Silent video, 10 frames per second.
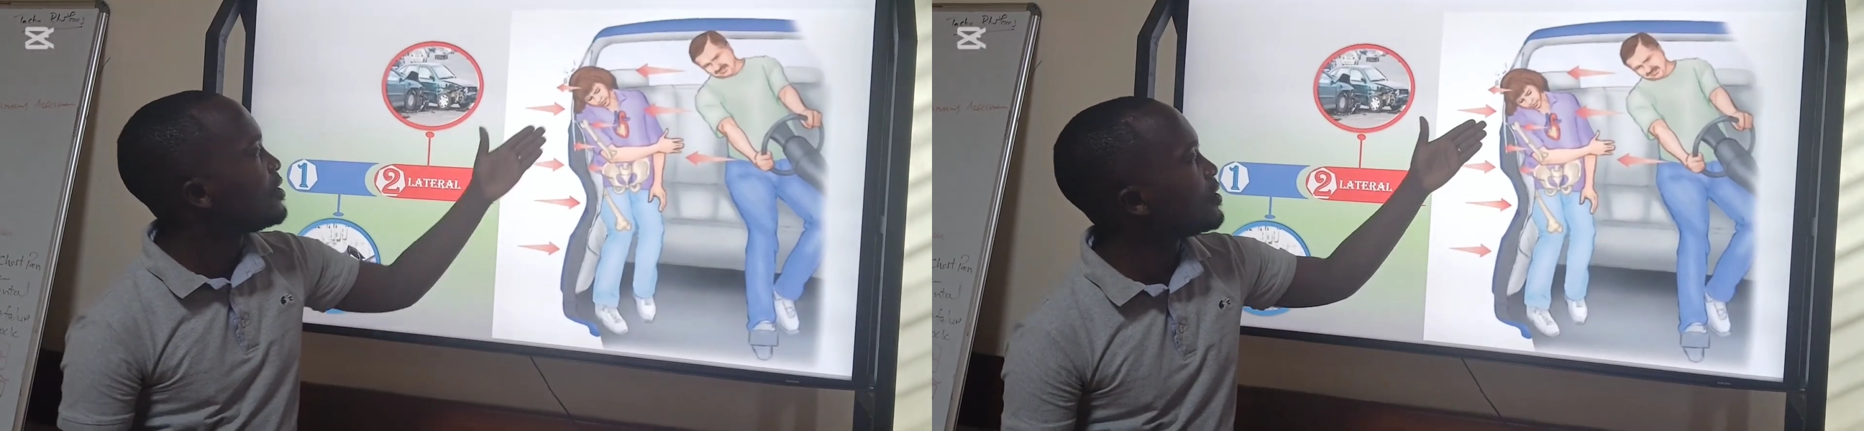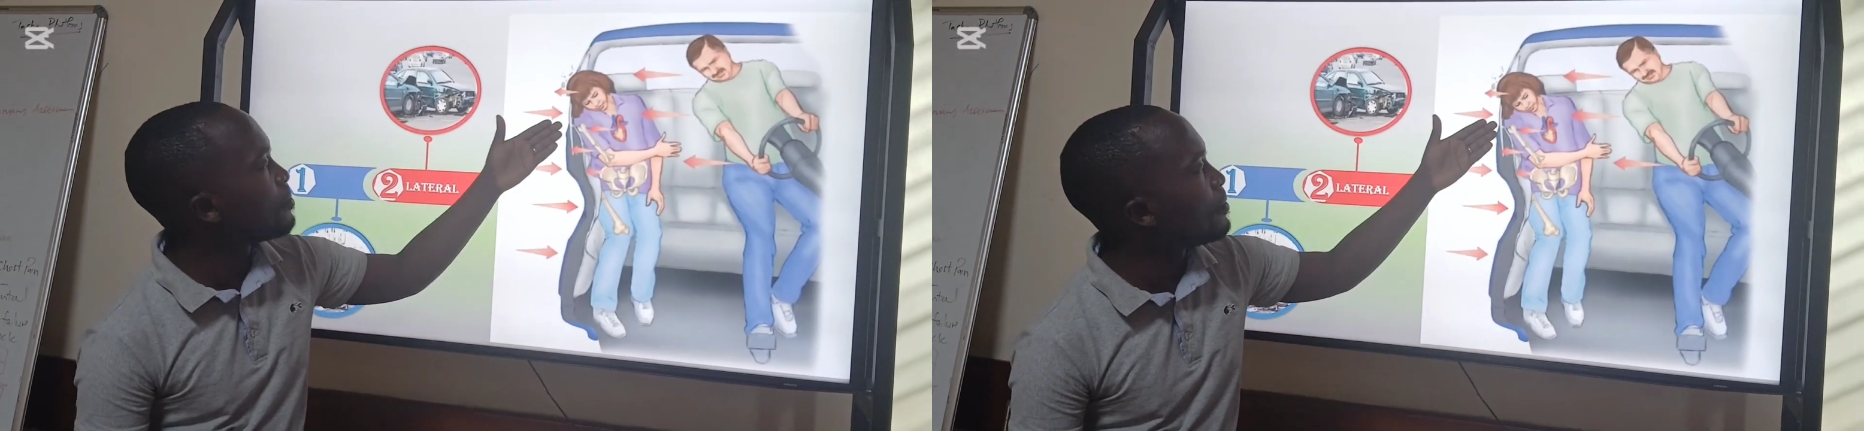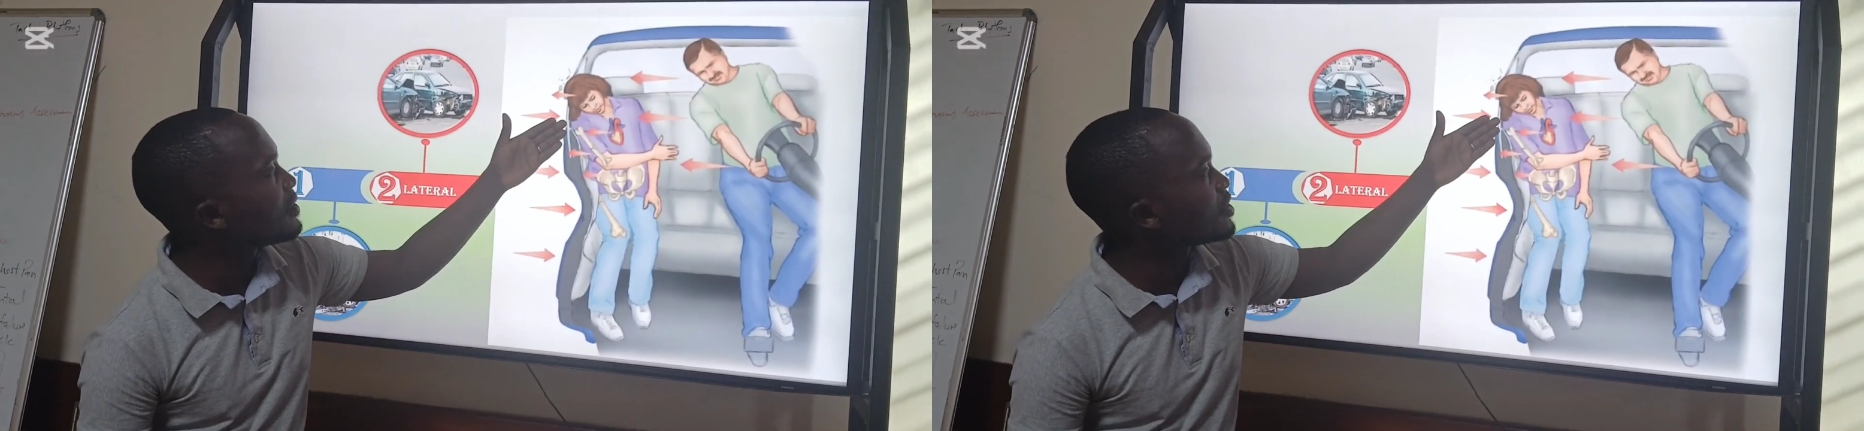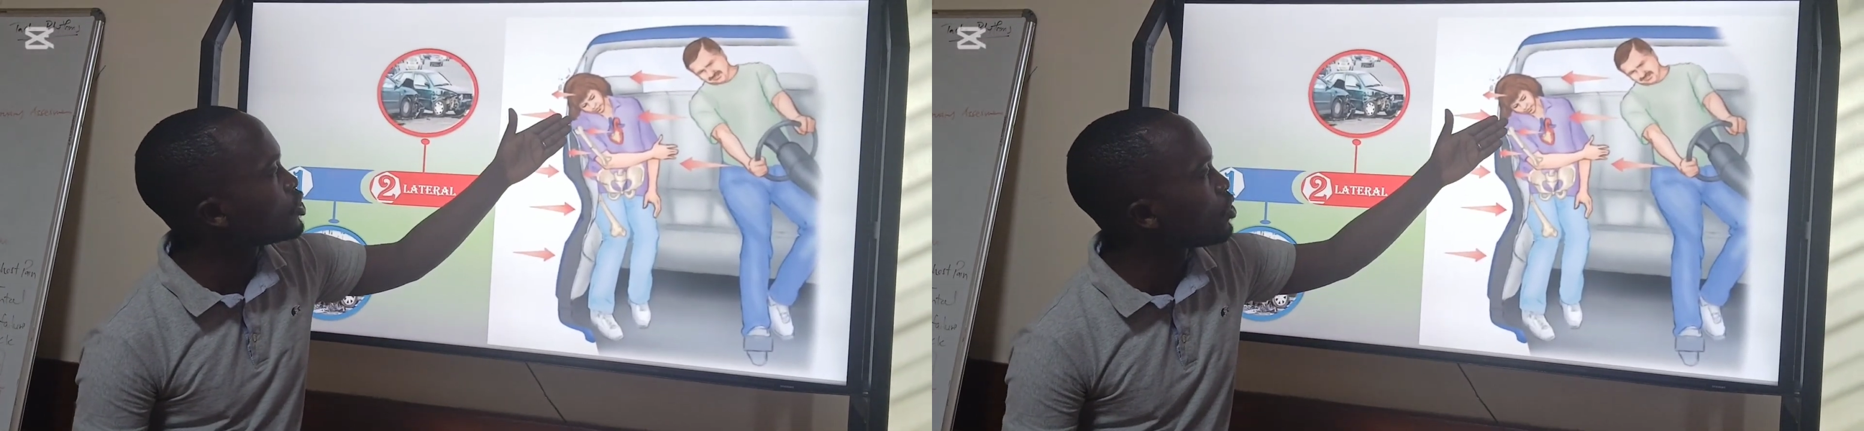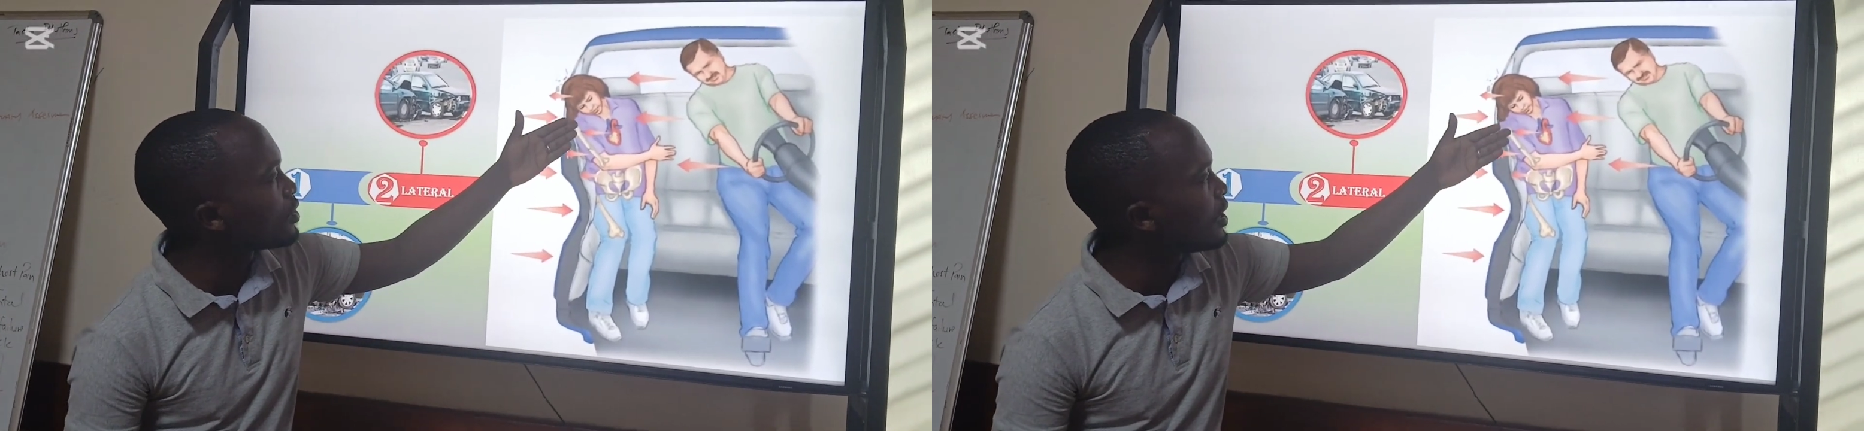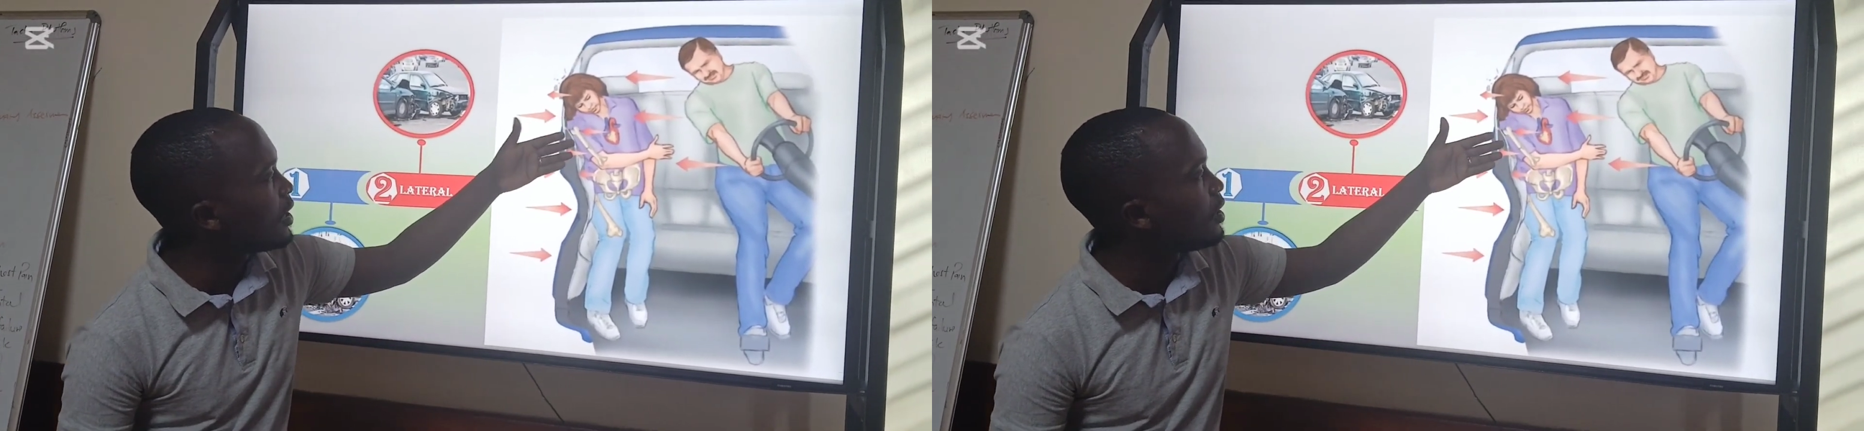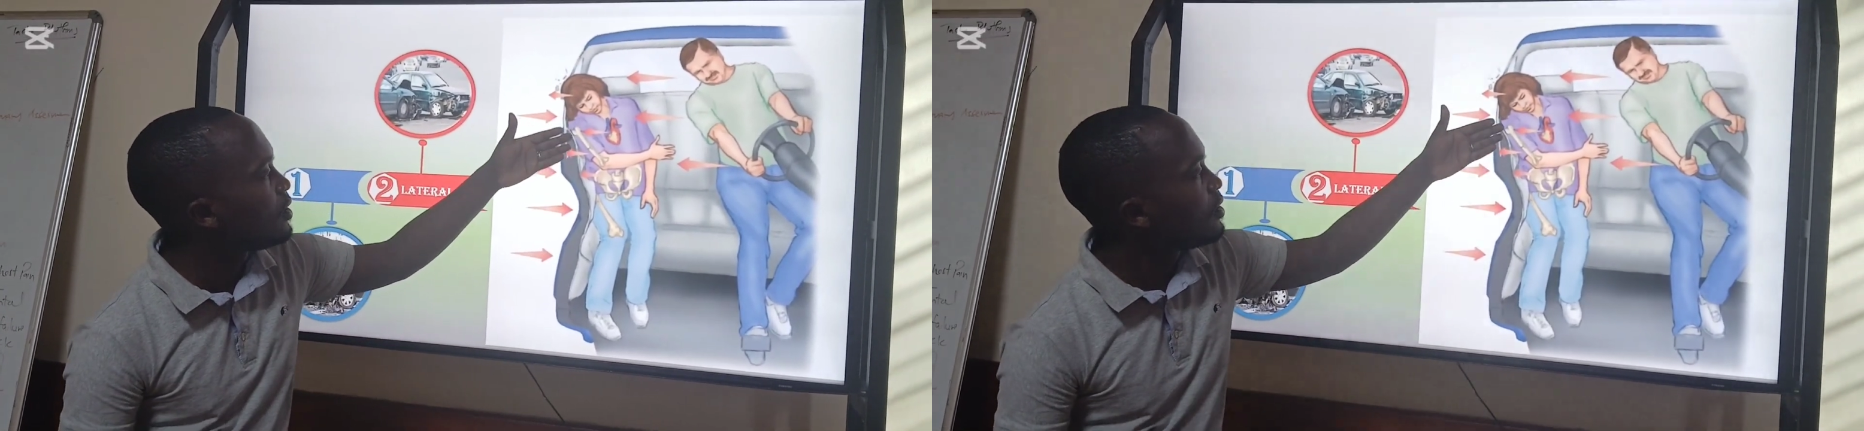Remember, the shoulder,